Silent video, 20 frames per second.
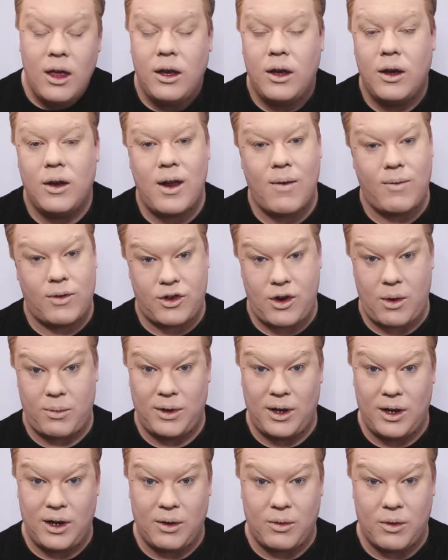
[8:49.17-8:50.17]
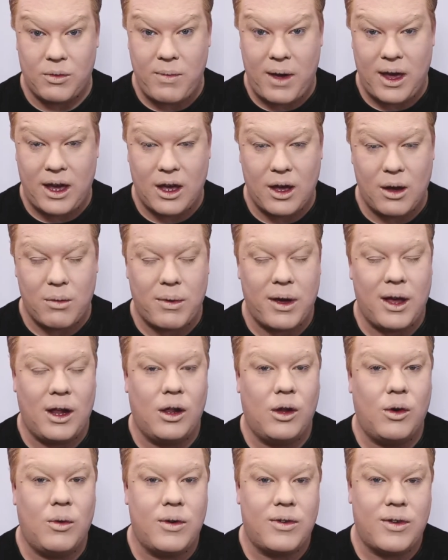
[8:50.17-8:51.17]
You never stop learning with makeup,
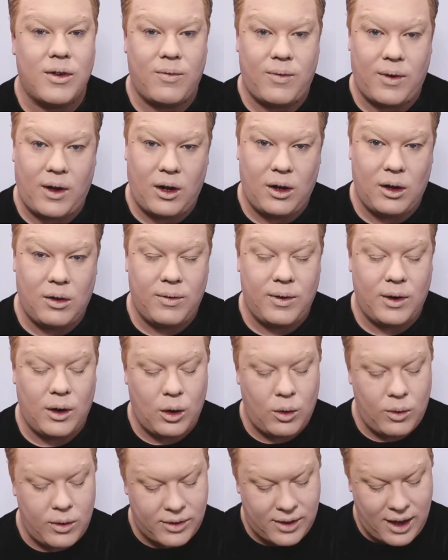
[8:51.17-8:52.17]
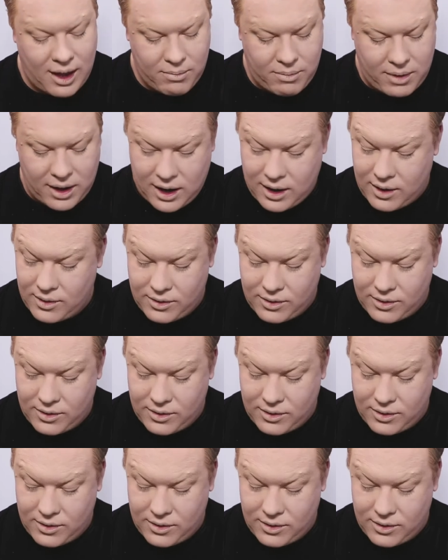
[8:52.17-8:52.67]
it'll always evolve, you'll always get better.